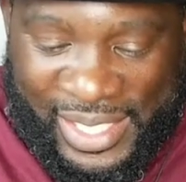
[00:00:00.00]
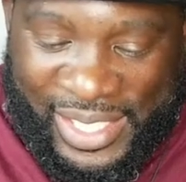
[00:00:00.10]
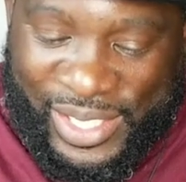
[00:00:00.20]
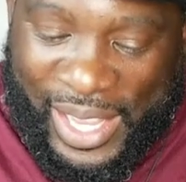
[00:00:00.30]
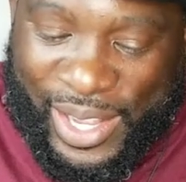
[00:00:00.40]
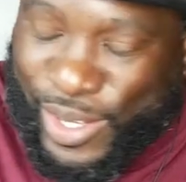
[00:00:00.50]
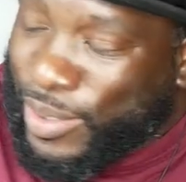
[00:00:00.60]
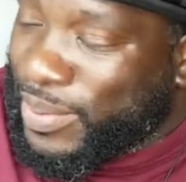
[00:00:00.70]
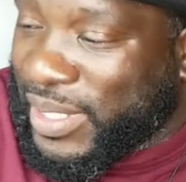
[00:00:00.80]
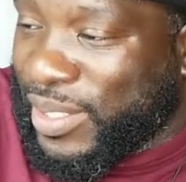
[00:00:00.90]
Yeah, I
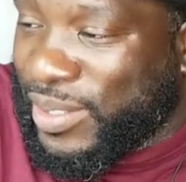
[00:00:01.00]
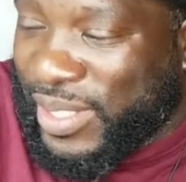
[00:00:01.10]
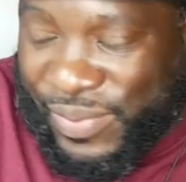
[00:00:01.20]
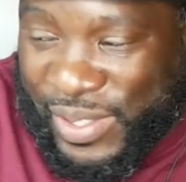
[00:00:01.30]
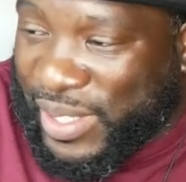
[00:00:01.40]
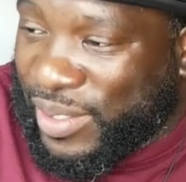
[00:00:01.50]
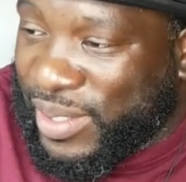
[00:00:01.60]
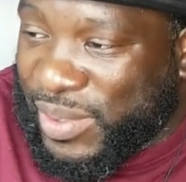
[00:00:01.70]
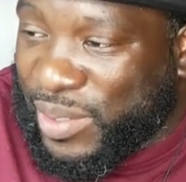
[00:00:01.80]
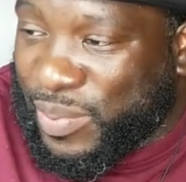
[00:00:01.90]
hope so. If you don't,
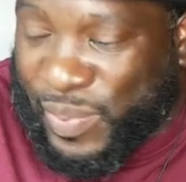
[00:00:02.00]
I'm gonna